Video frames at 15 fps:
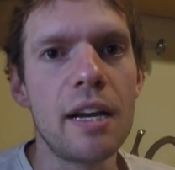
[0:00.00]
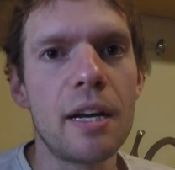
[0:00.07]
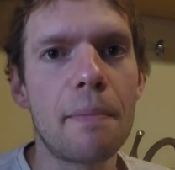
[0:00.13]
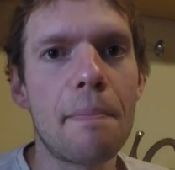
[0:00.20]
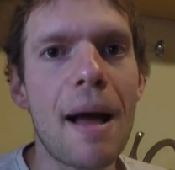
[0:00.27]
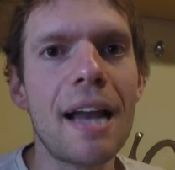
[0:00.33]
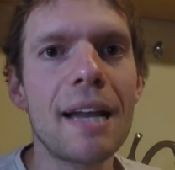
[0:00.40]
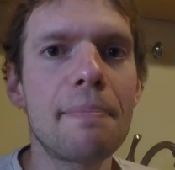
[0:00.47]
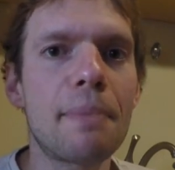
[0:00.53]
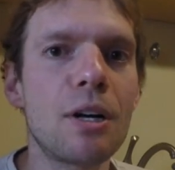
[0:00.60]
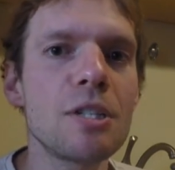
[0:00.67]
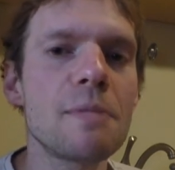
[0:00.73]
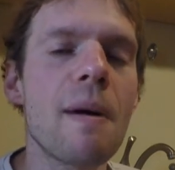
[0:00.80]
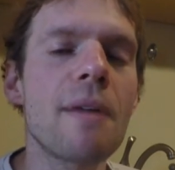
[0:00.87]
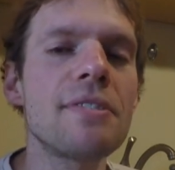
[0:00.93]
Your body
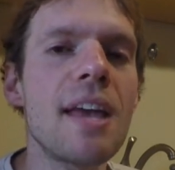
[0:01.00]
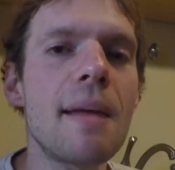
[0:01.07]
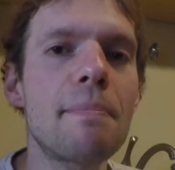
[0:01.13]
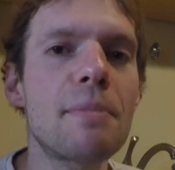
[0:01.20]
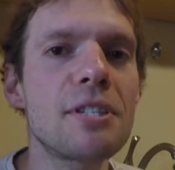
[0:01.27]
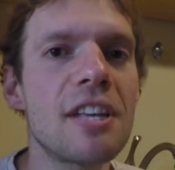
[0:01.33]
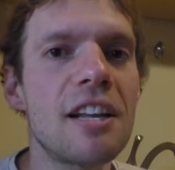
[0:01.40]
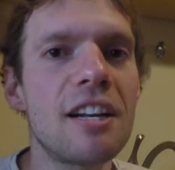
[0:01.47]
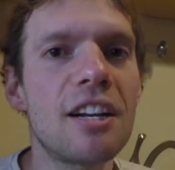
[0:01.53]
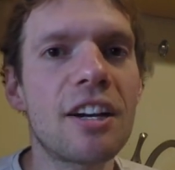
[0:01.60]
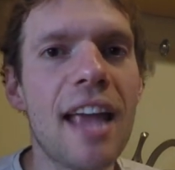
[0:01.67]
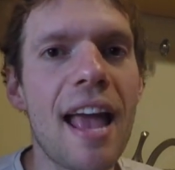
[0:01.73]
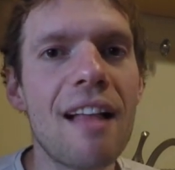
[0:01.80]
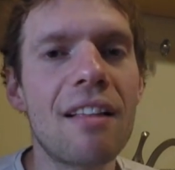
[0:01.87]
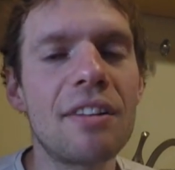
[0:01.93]
burns about 10% of your
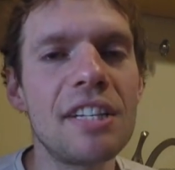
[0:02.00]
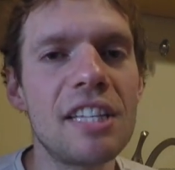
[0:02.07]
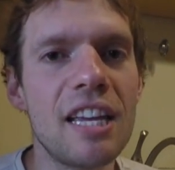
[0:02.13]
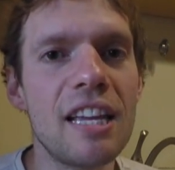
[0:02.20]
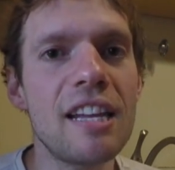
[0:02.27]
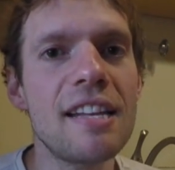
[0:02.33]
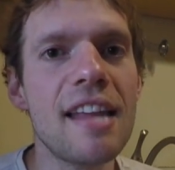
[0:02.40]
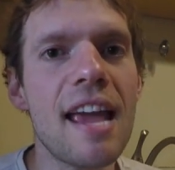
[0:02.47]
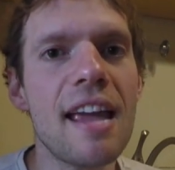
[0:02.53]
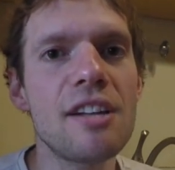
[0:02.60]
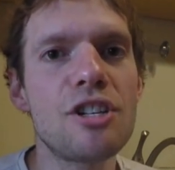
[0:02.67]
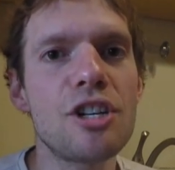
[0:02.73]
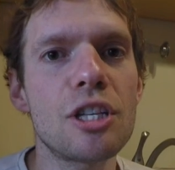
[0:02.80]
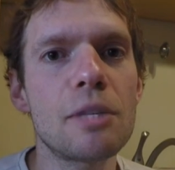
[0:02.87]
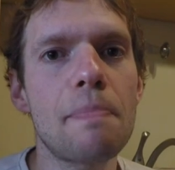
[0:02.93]
calories in a day
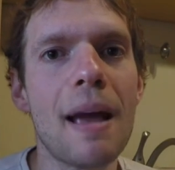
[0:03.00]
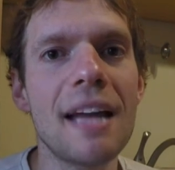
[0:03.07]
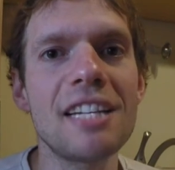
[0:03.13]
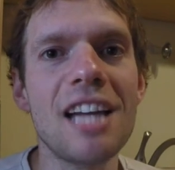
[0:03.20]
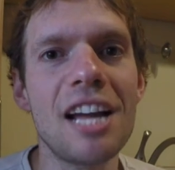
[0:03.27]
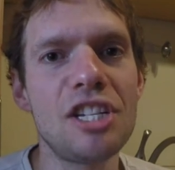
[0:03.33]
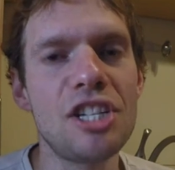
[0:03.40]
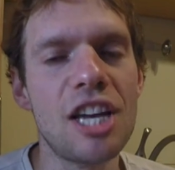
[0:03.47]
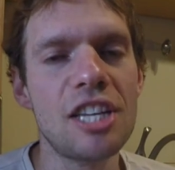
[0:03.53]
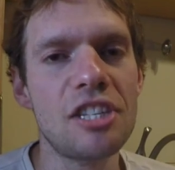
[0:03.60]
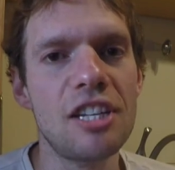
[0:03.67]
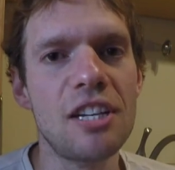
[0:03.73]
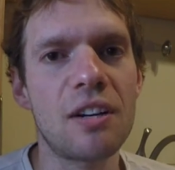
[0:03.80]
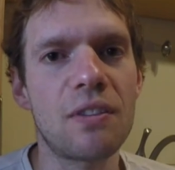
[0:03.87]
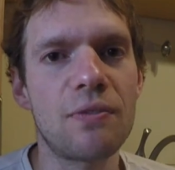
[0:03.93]
just by
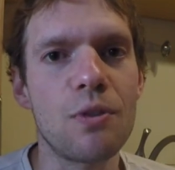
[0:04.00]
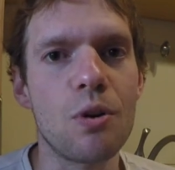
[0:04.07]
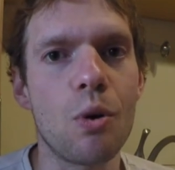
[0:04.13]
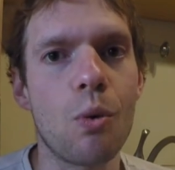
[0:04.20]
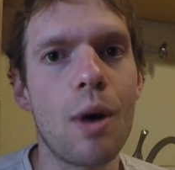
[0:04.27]
digesting your food.